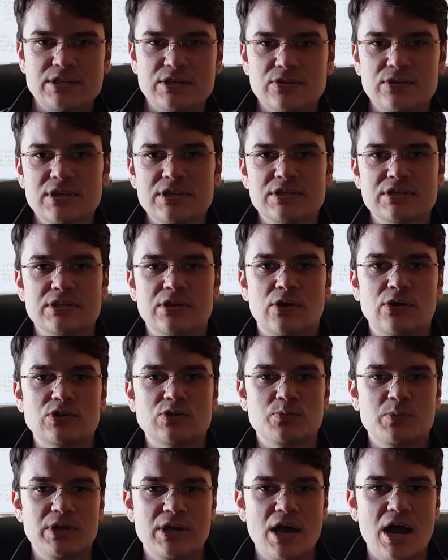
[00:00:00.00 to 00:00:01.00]
So this is going
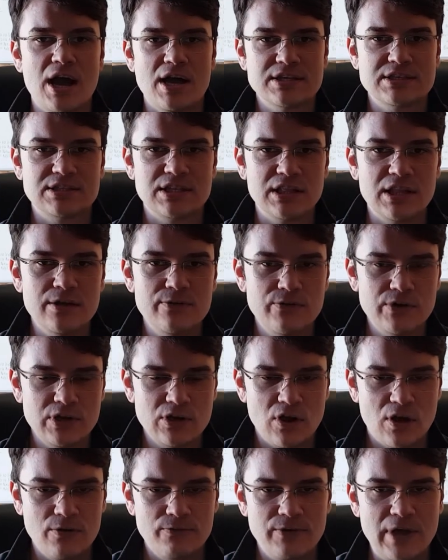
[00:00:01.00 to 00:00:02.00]
to be us
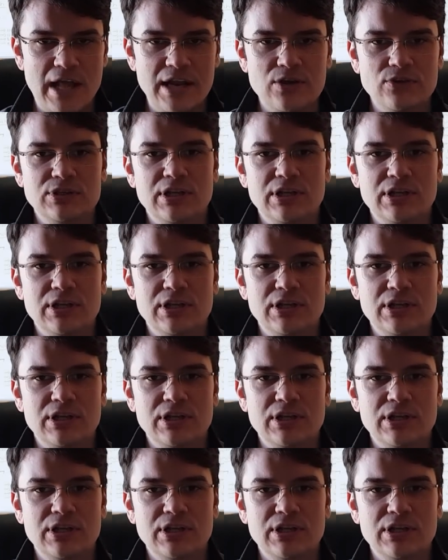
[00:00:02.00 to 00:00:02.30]
delivering our value,